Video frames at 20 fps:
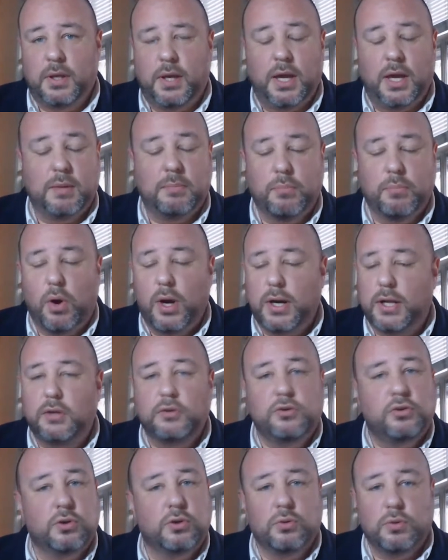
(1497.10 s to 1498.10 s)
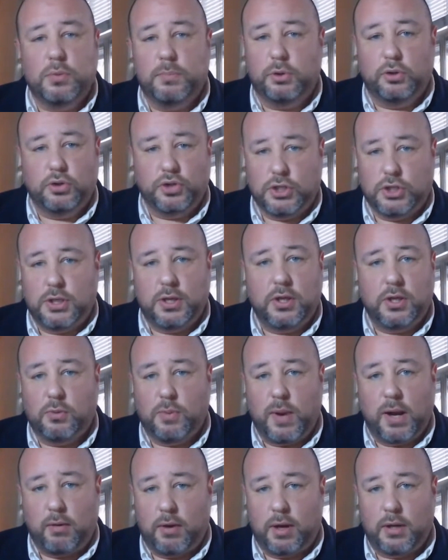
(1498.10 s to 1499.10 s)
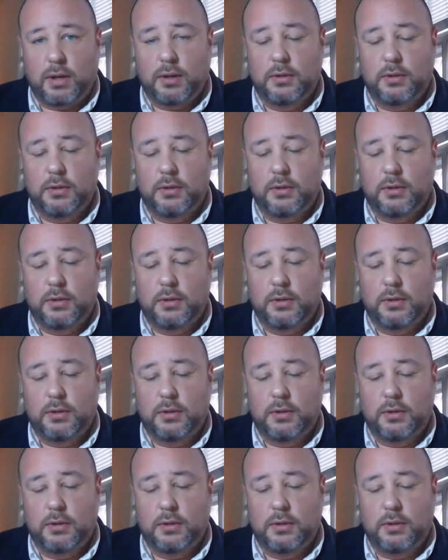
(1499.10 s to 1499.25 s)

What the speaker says: and bought into the bullshit and the rhetoric.